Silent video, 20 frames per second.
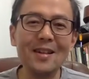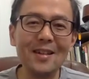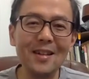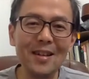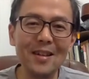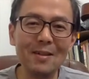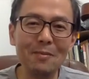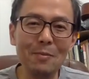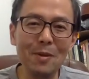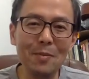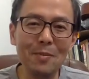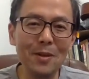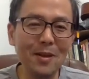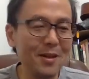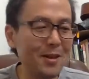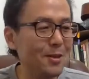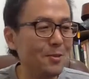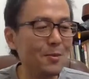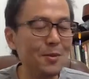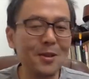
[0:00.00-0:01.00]
then
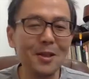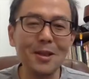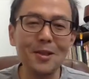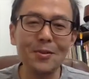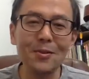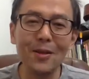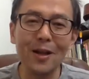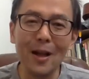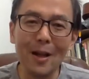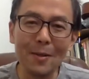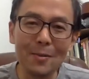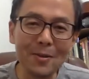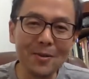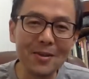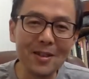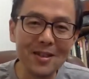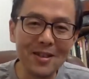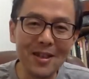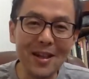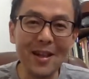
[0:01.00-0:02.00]
maybe this video will help you
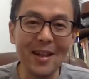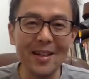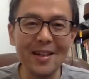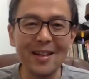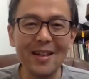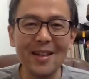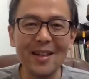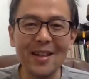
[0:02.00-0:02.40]
decide.